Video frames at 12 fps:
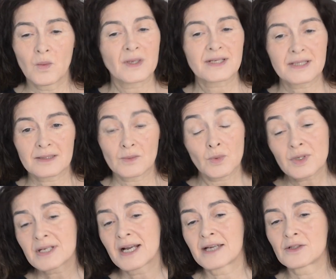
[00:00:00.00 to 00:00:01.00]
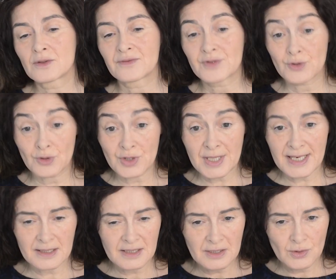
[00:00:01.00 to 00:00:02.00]
What kind of
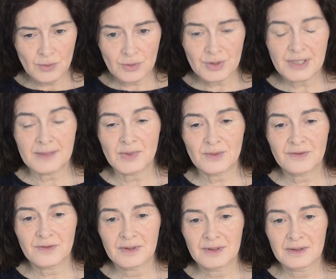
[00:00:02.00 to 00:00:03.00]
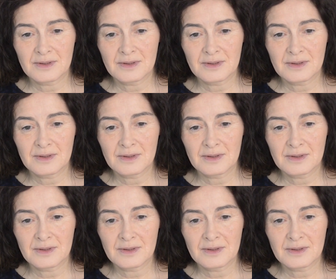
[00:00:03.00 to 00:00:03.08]
society do you dream of?